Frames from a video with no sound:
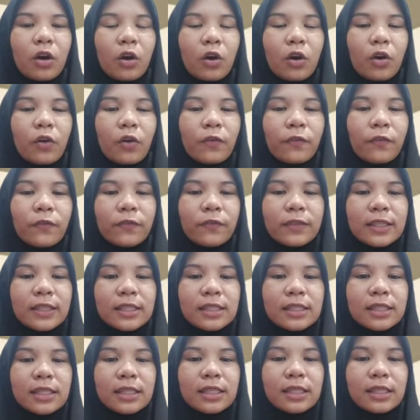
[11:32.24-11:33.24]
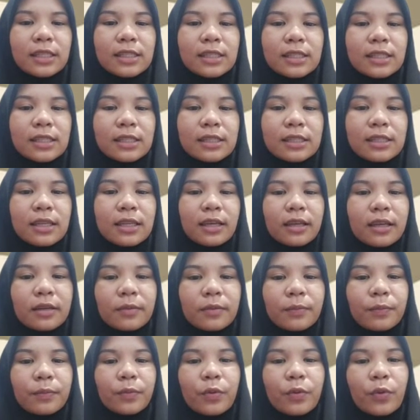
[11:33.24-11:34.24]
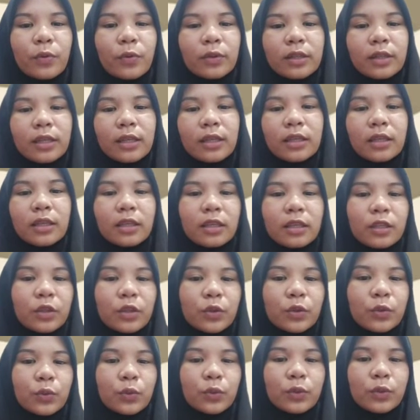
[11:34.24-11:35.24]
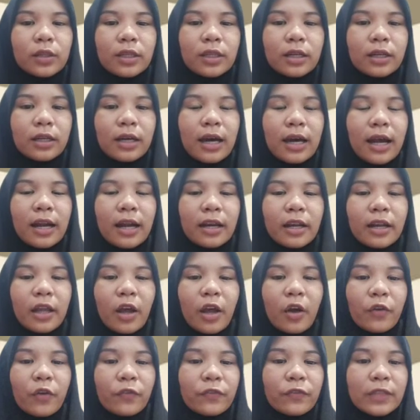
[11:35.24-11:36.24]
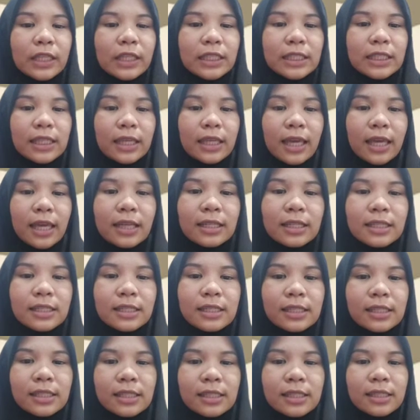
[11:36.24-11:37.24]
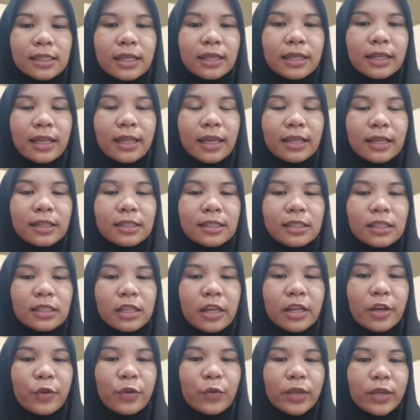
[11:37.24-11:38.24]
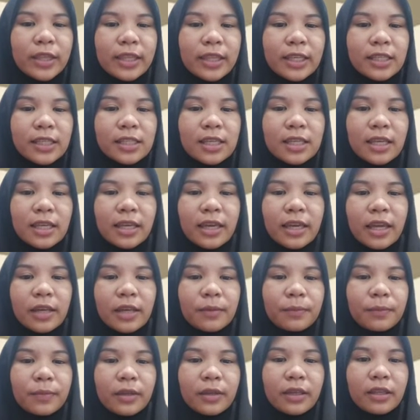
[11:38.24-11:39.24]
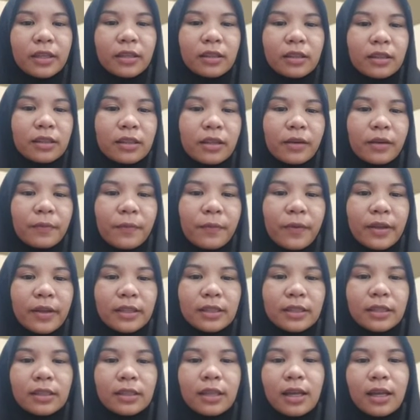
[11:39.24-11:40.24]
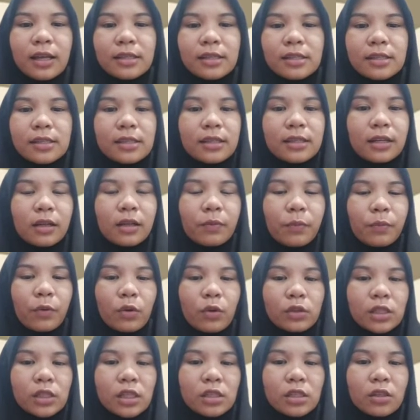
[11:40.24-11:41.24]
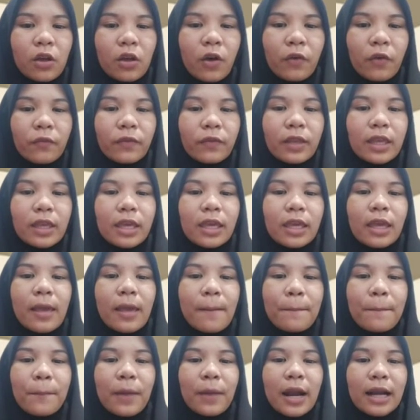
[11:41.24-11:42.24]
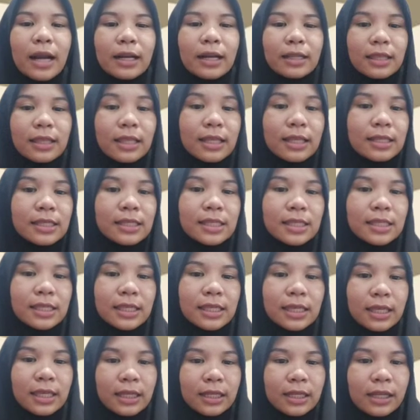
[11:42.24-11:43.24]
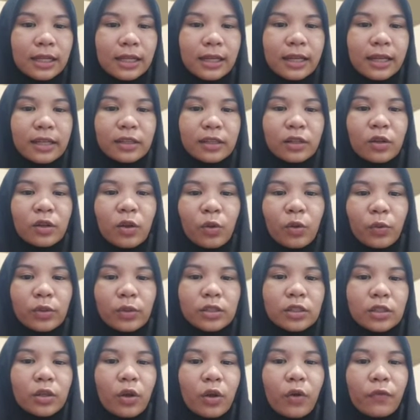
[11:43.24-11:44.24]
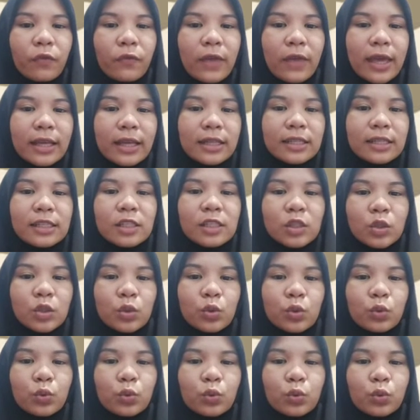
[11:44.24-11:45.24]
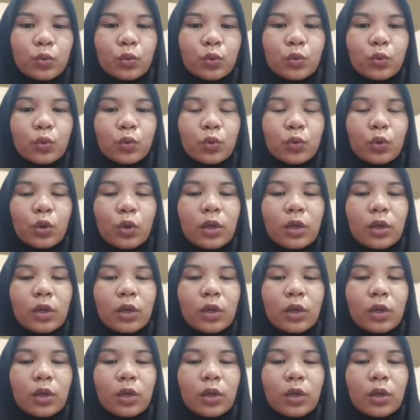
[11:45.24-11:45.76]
of teaching is then brought into the area of teaching English, then English language teaching can be interpreted as the process of imparting skill and knowledge of English to